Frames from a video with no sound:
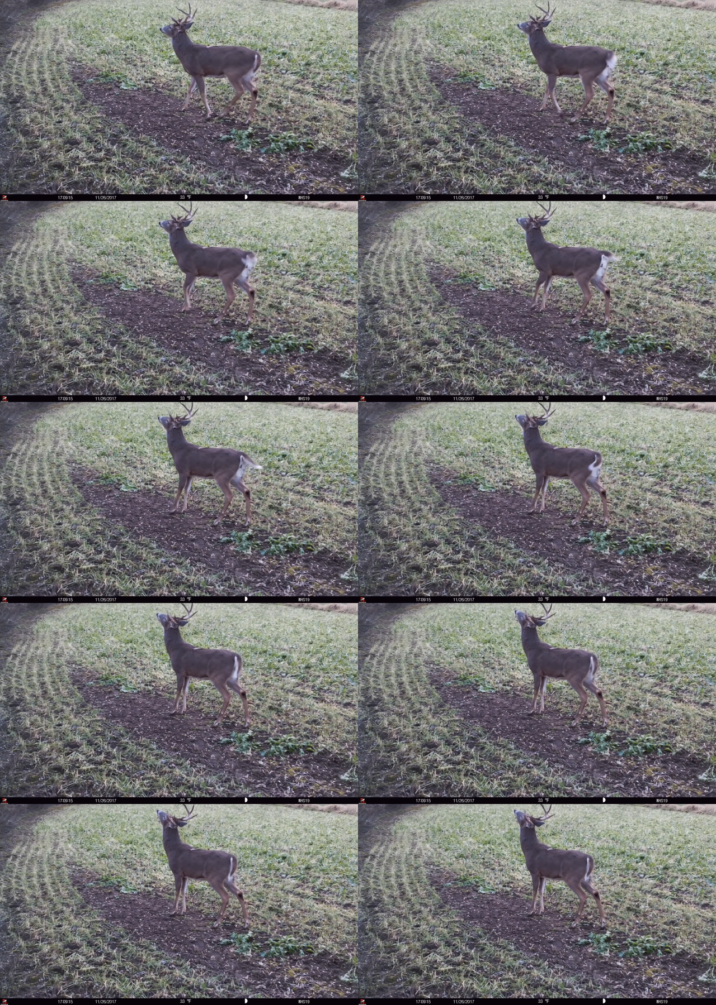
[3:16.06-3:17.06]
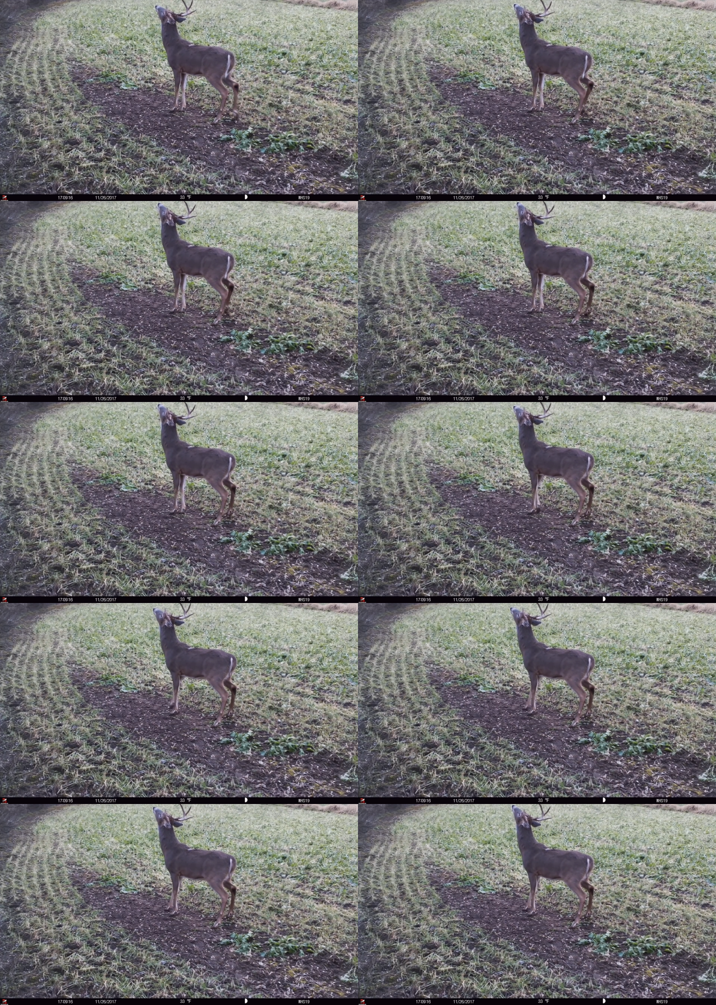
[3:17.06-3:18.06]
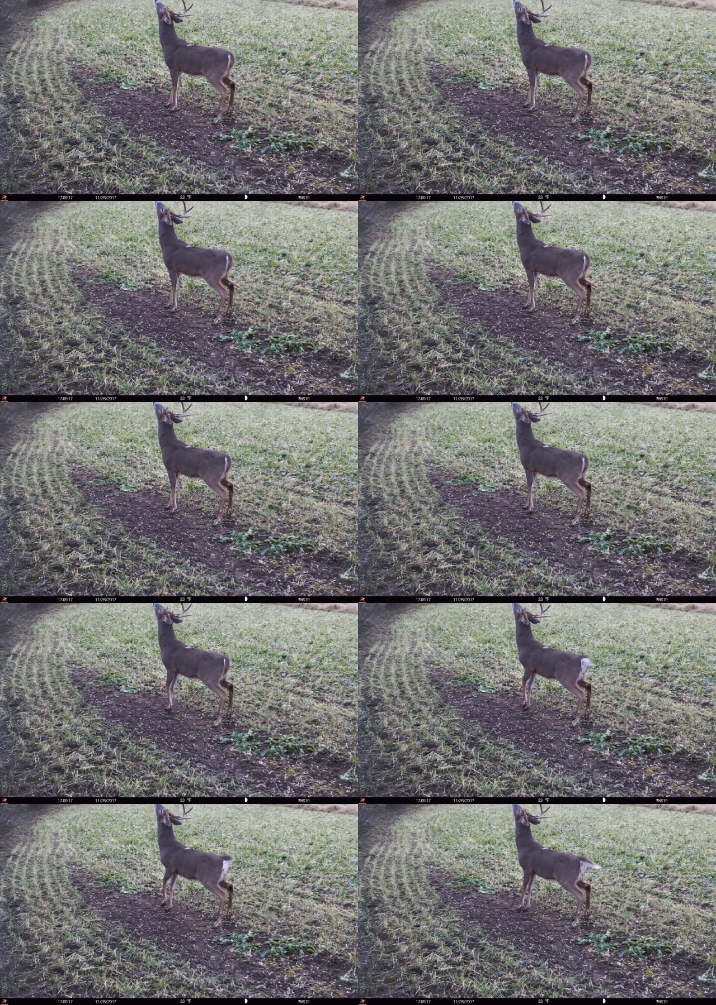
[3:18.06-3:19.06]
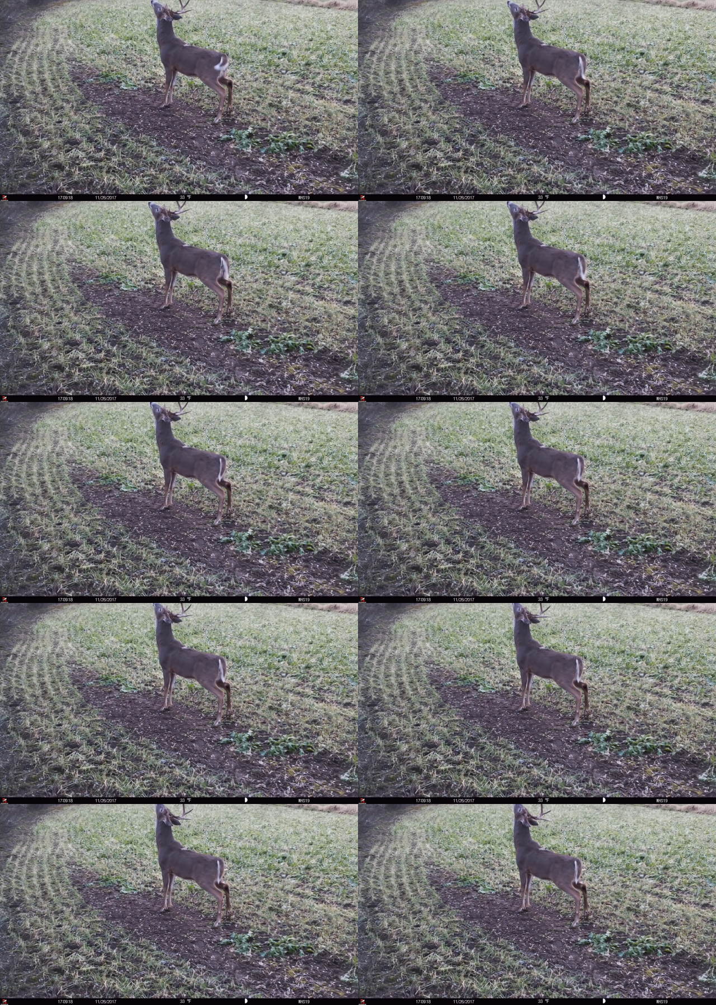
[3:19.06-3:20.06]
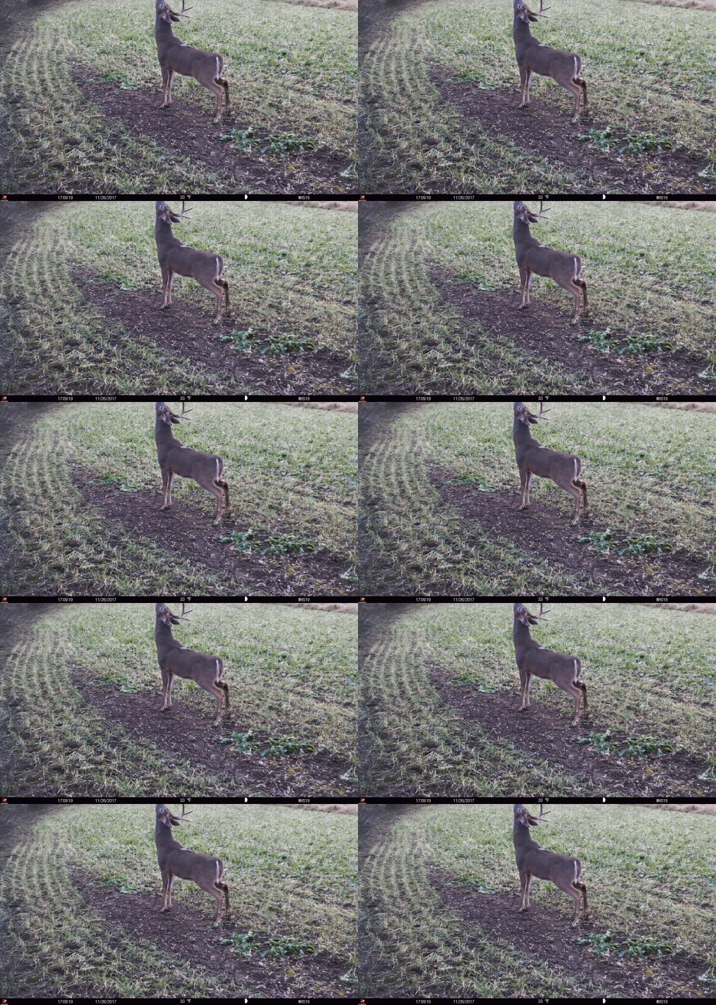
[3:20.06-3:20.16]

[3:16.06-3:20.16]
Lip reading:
No face is visible, so there are no lips to read.